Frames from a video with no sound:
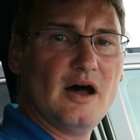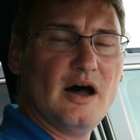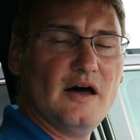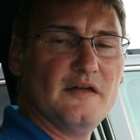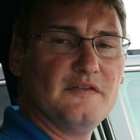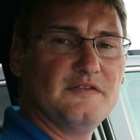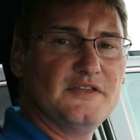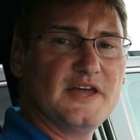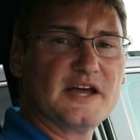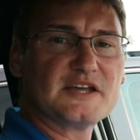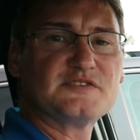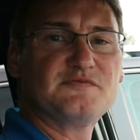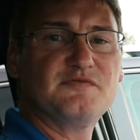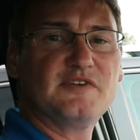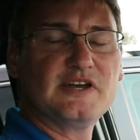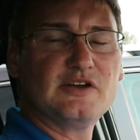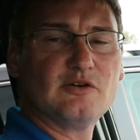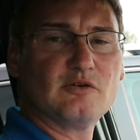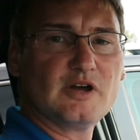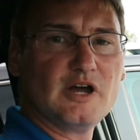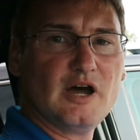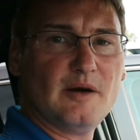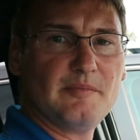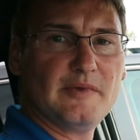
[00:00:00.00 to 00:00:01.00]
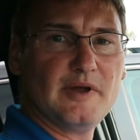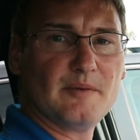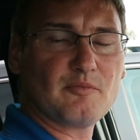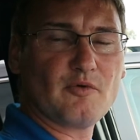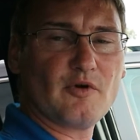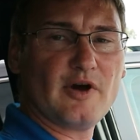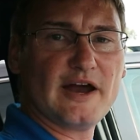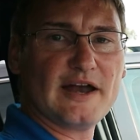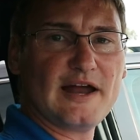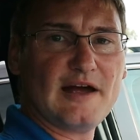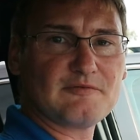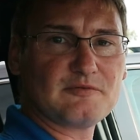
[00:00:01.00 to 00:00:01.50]
The next video coming up
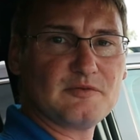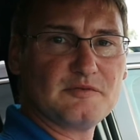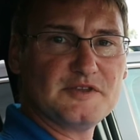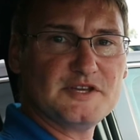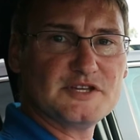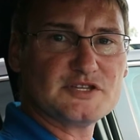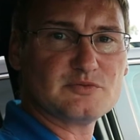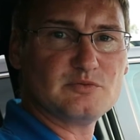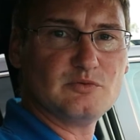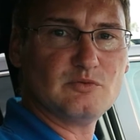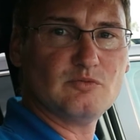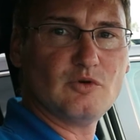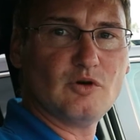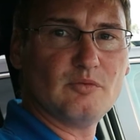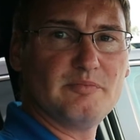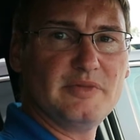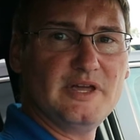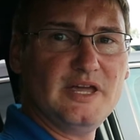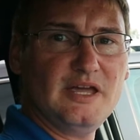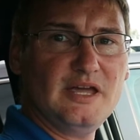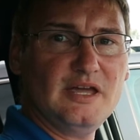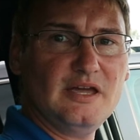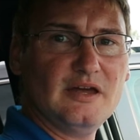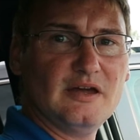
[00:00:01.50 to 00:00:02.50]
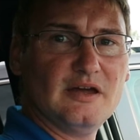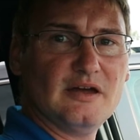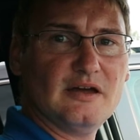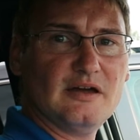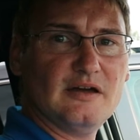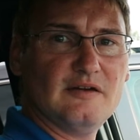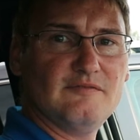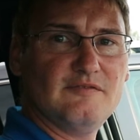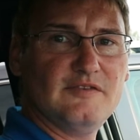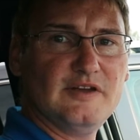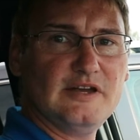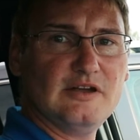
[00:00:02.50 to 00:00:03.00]
right after this one will be
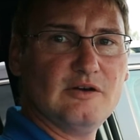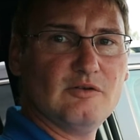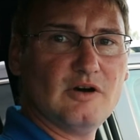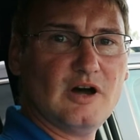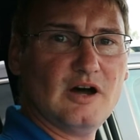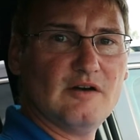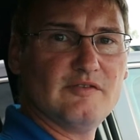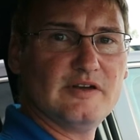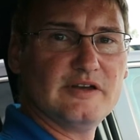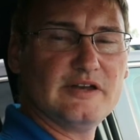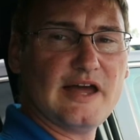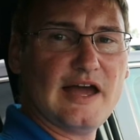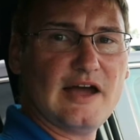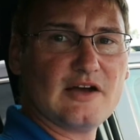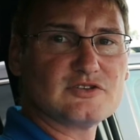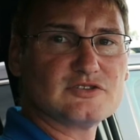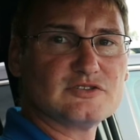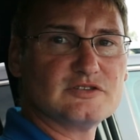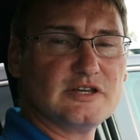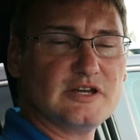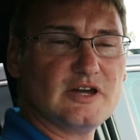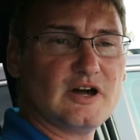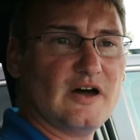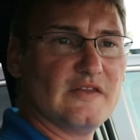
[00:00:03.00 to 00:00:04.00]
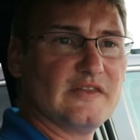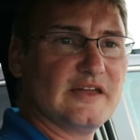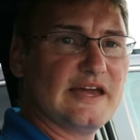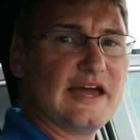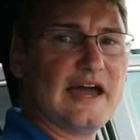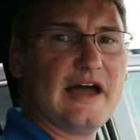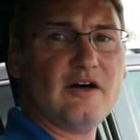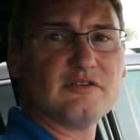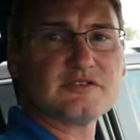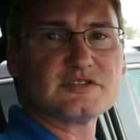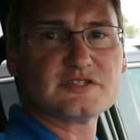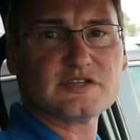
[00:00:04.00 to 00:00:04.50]
a video of it actually on the
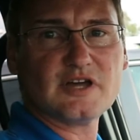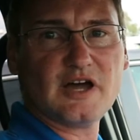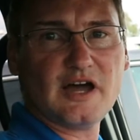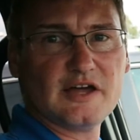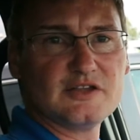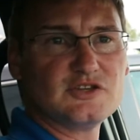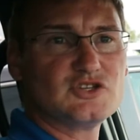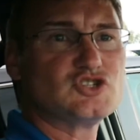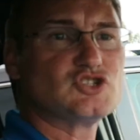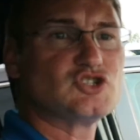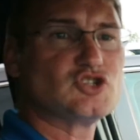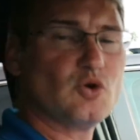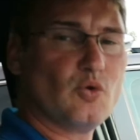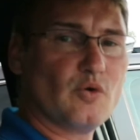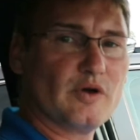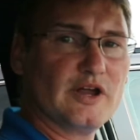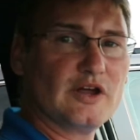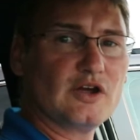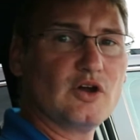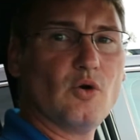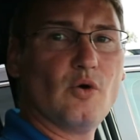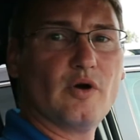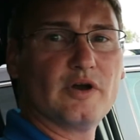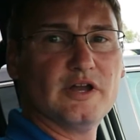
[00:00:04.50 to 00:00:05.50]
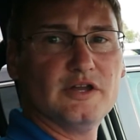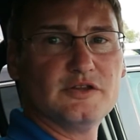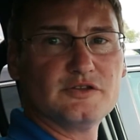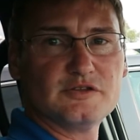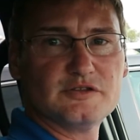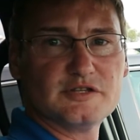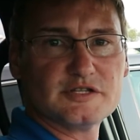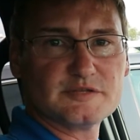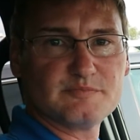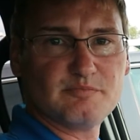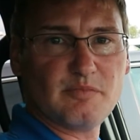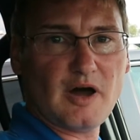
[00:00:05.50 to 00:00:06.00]
outside, showing it going
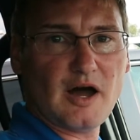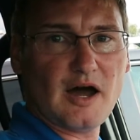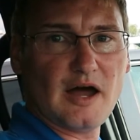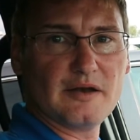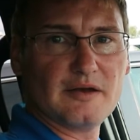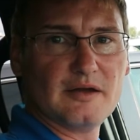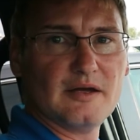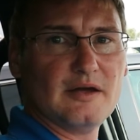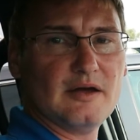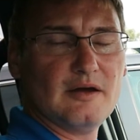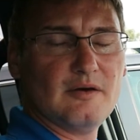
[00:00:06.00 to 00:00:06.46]
into the spot